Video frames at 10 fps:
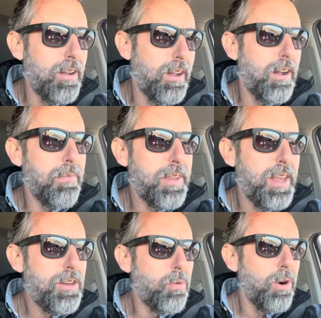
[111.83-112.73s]
Um,
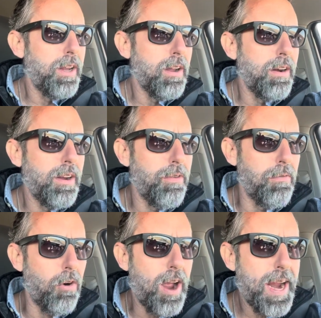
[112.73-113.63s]
he's working on different
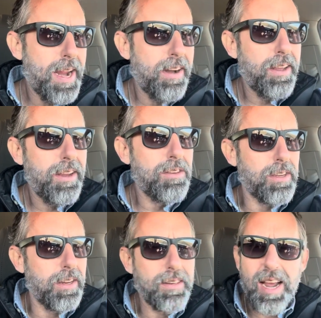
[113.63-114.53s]
varieties
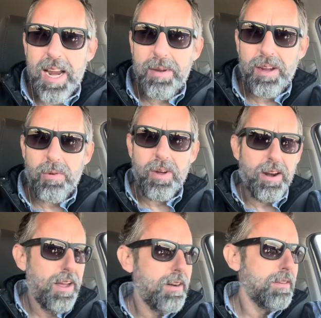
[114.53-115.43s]
and timing and
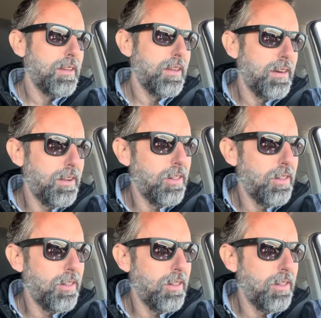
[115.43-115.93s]
whatnot. And